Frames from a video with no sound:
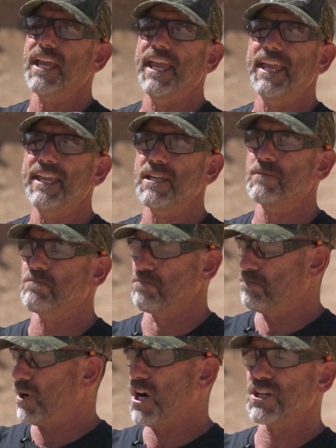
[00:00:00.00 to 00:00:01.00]
a
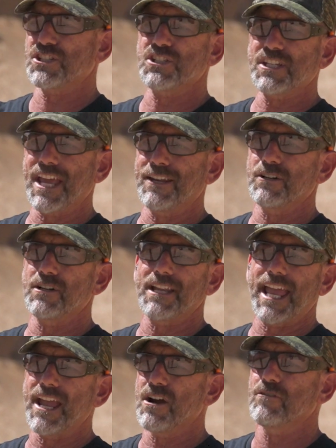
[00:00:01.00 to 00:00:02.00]
bog standard
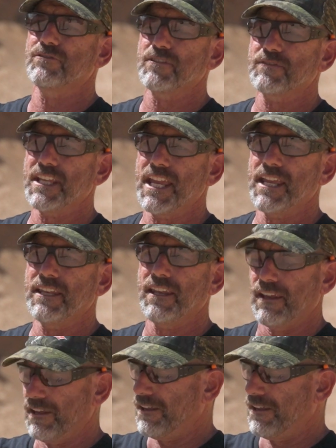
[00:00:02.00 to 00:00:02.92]
AR-15